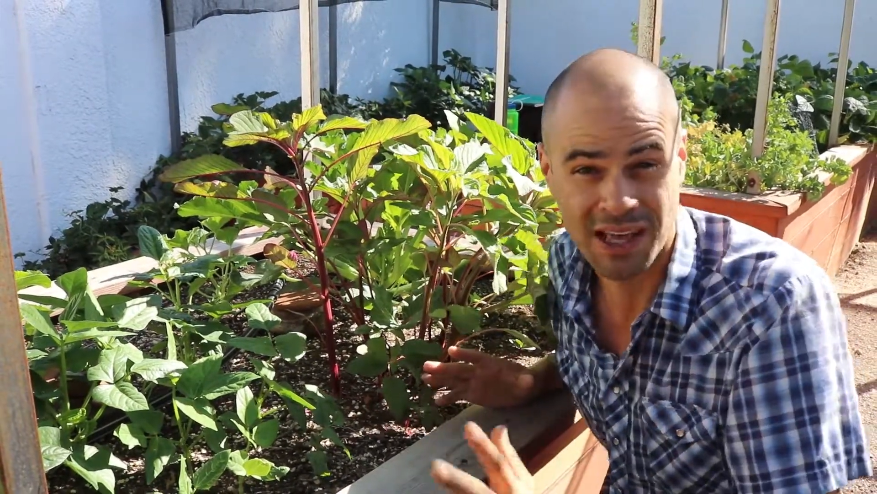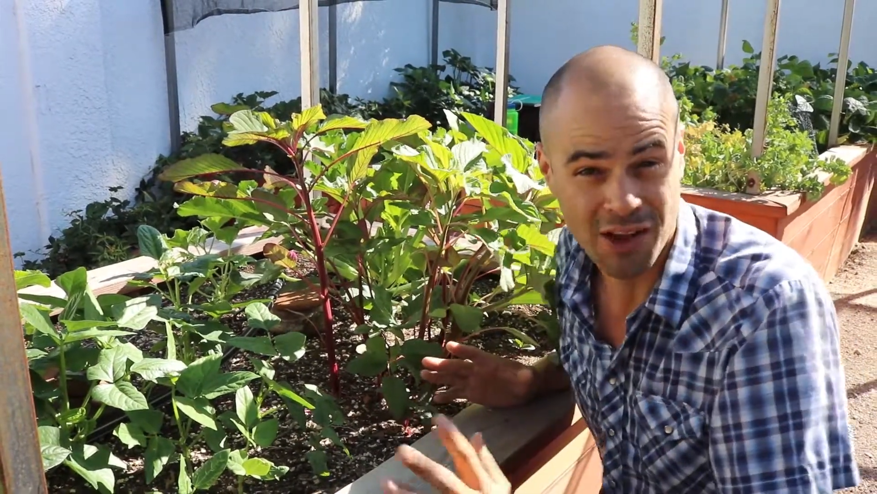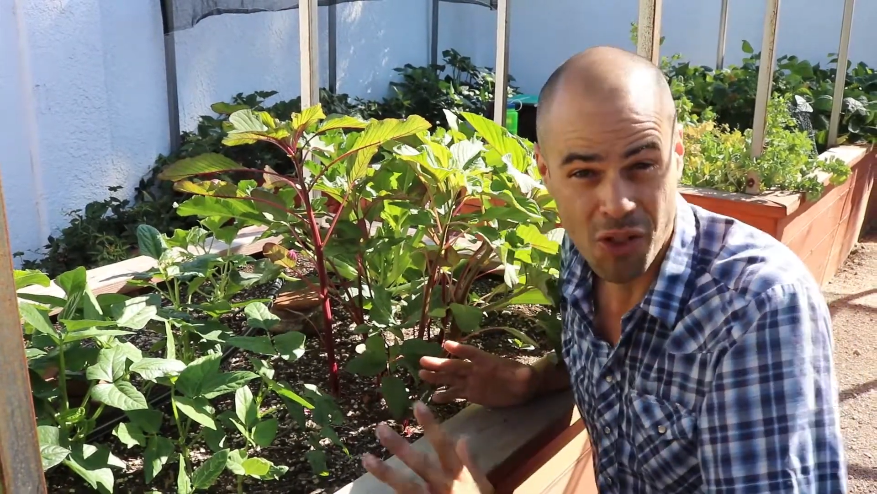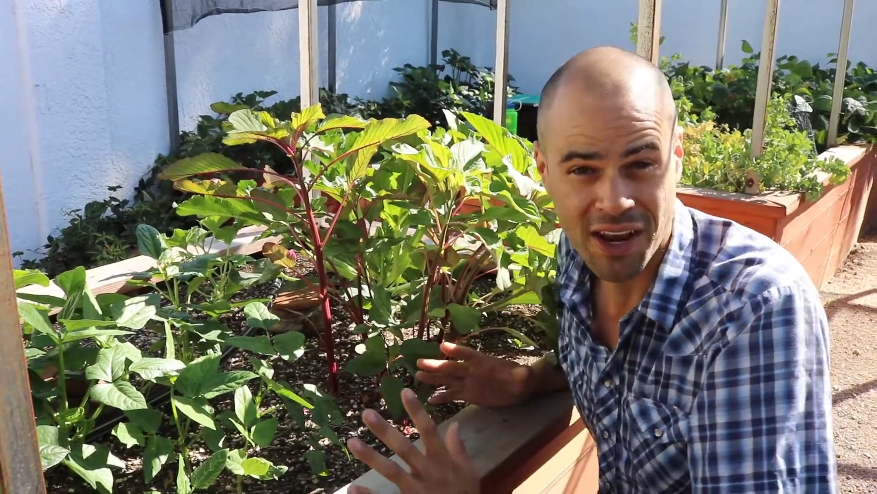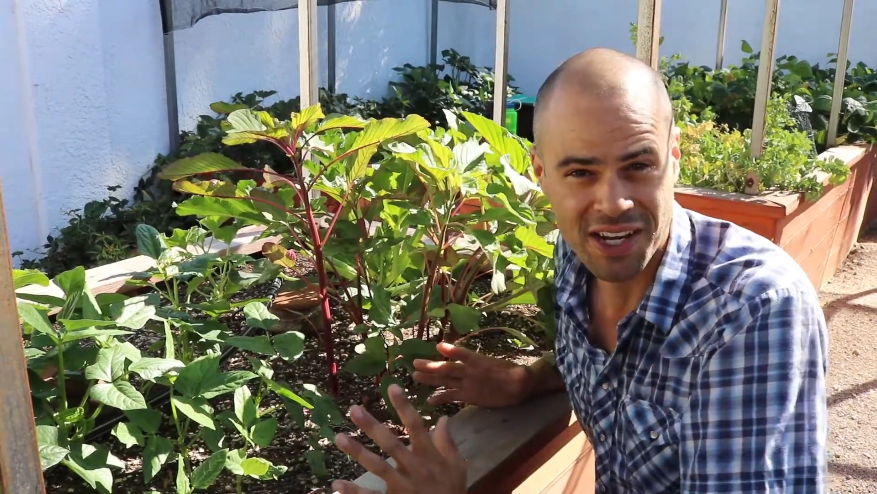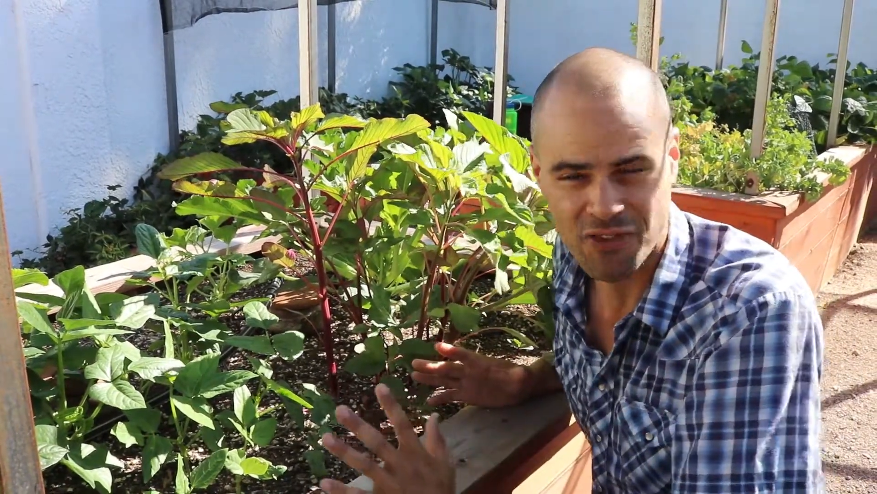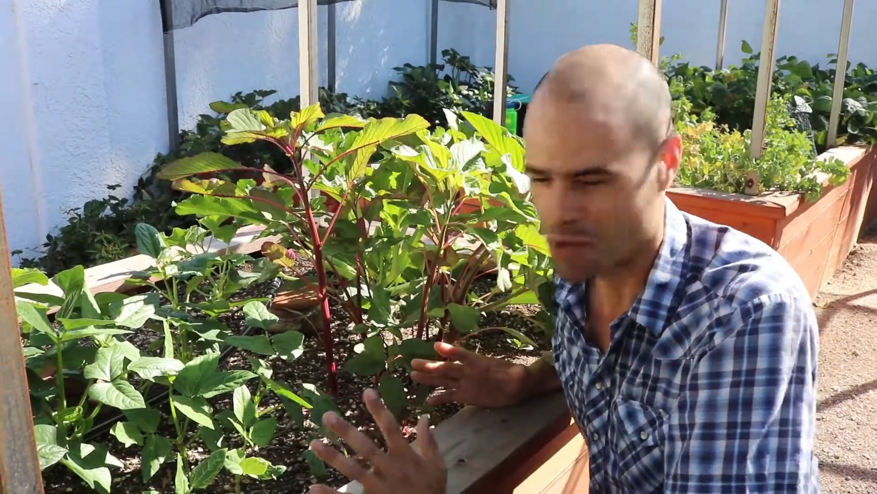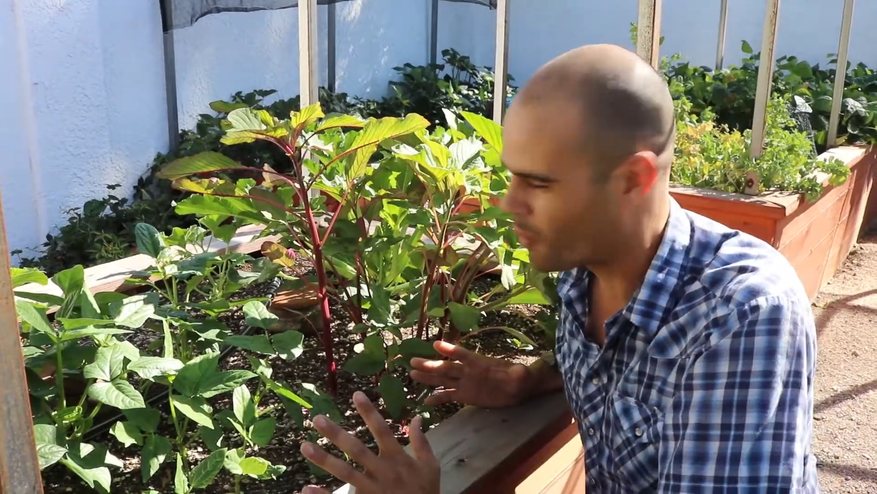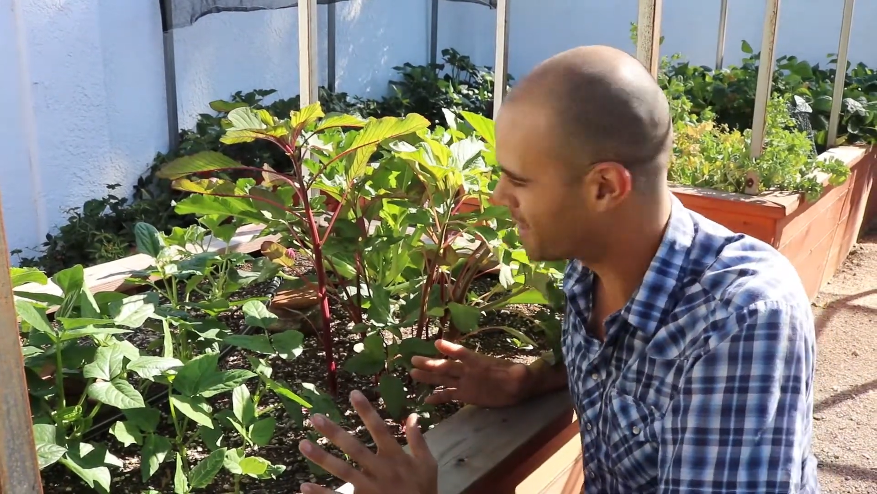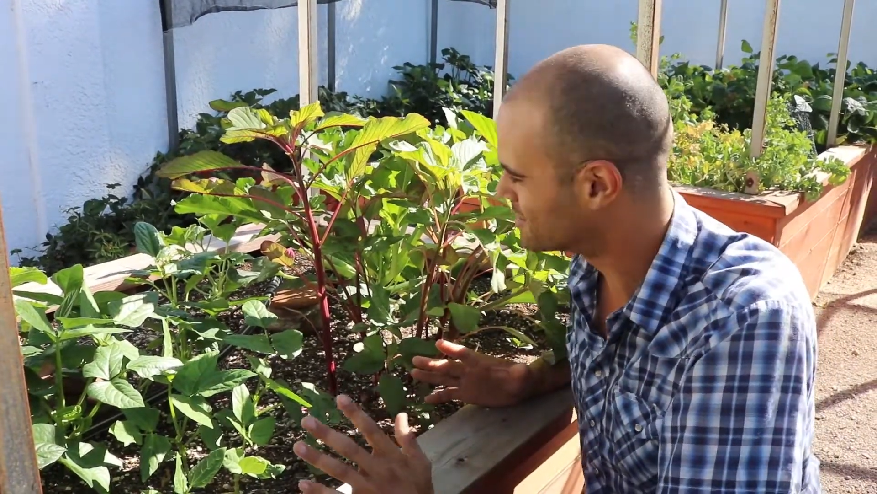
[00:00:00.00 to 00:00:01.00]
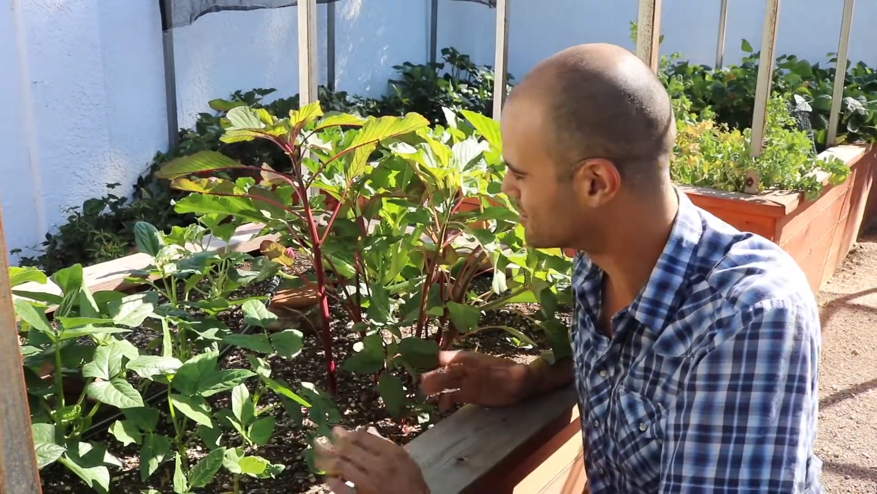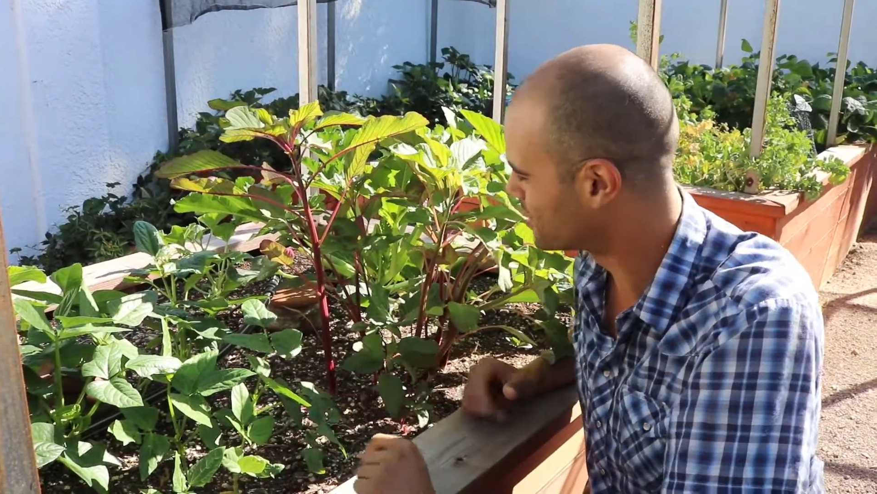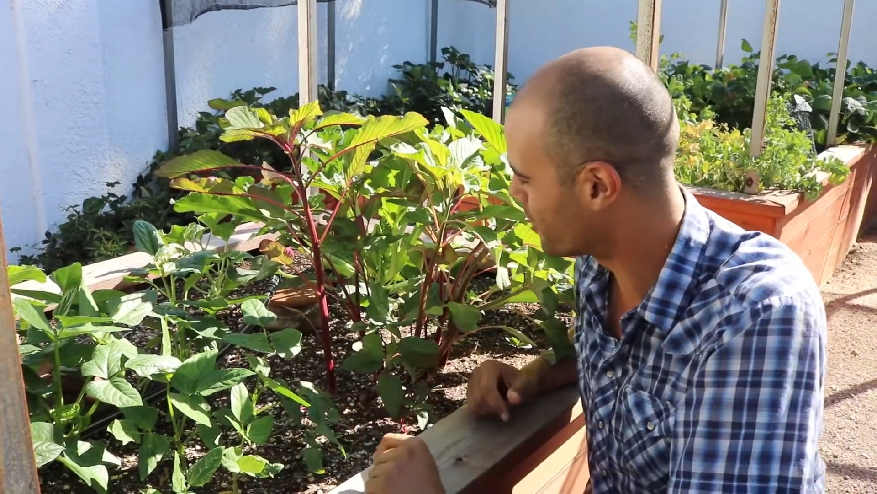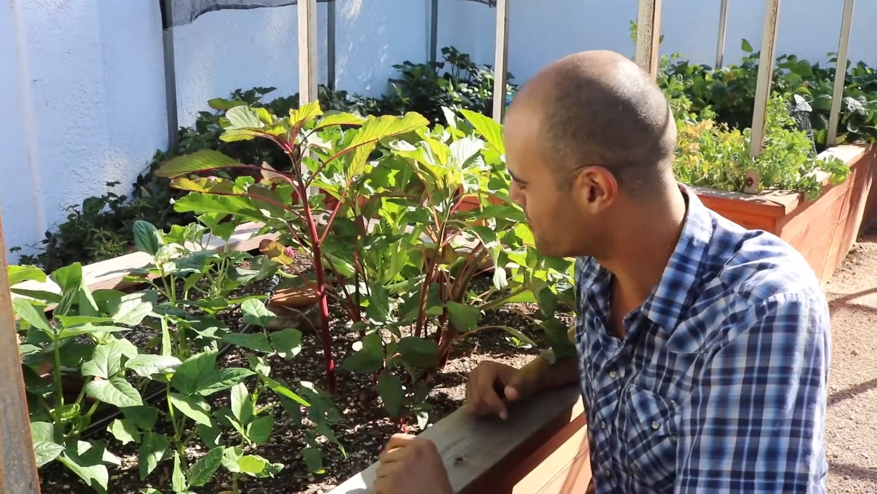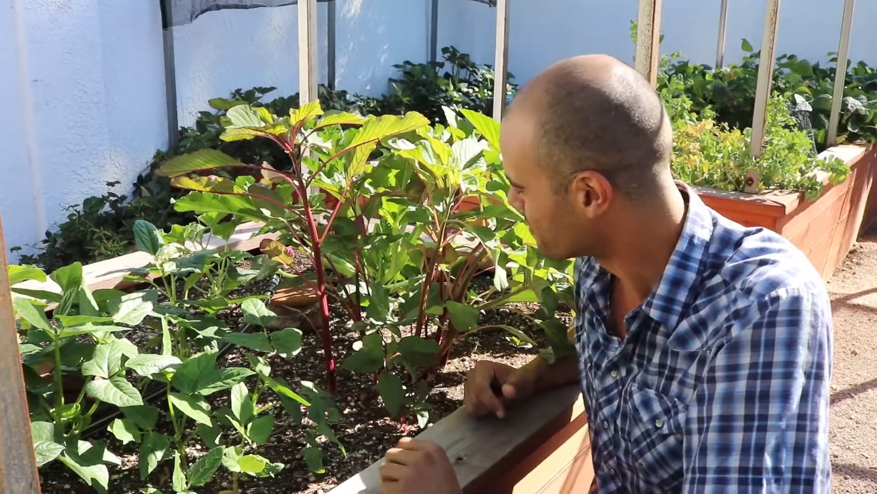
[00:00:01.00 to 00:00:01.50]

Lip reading: a lot of different ways. So